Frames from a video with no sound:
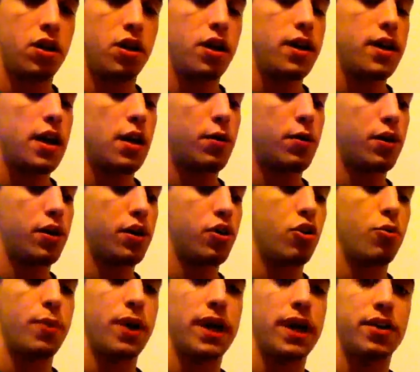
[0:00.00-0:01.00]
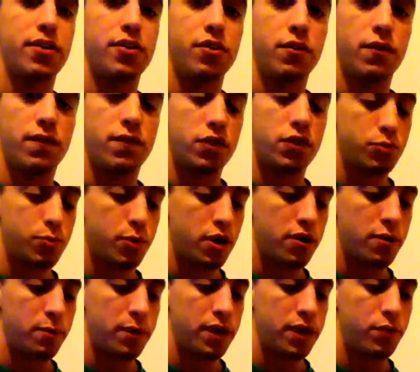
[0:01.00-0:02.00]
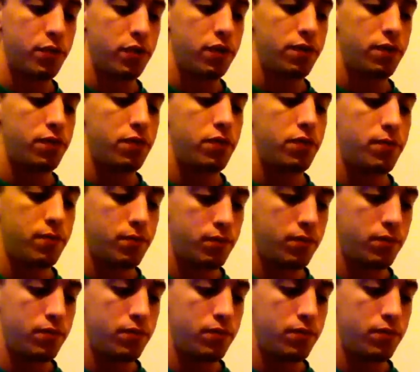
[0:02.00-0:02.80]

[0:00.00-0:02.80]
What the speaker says: Alright, now we're going to go back and do the first part of the main riff.